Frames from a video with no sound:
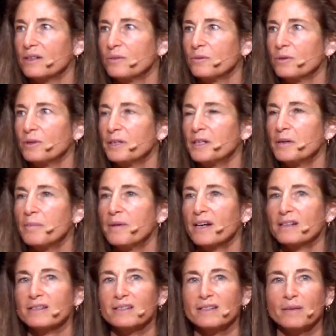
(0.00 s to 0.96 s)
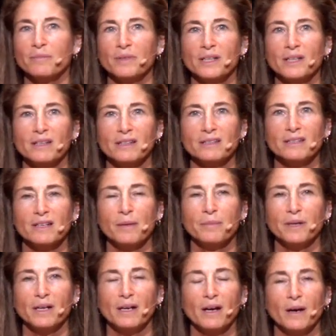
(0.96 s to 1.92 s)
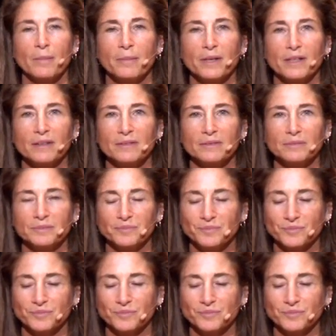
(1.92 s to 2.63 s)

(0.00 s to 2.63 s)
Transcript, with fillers: worried about something that's up and coming.